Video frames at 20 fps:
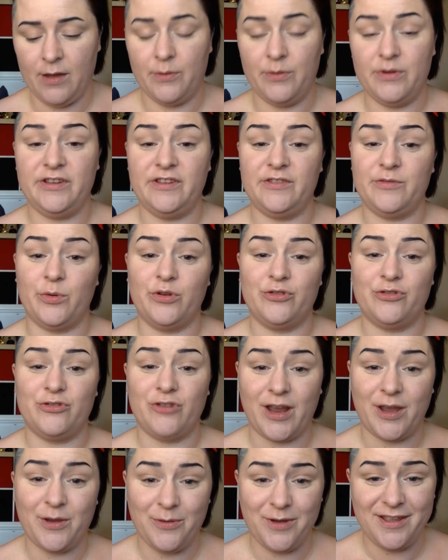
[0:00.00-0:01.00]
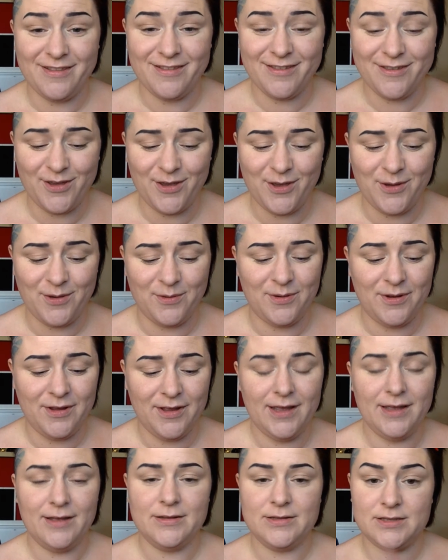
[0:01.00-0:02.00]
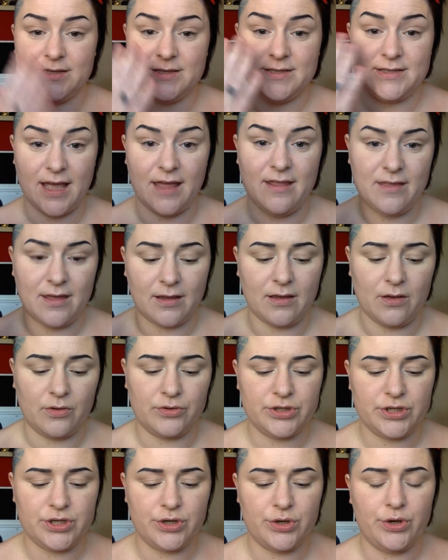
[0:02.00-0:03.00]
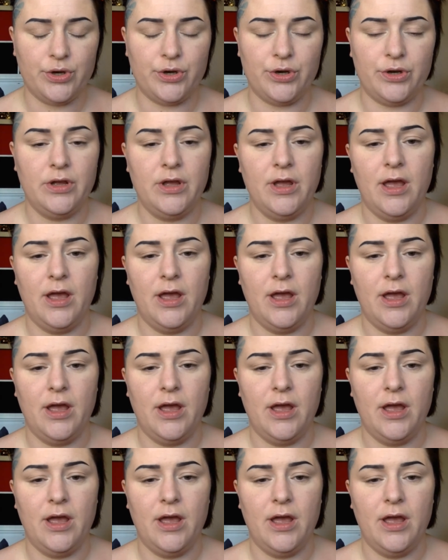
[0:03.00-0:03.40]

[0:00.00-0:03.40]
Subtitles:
which is what drag queens do to set their contour.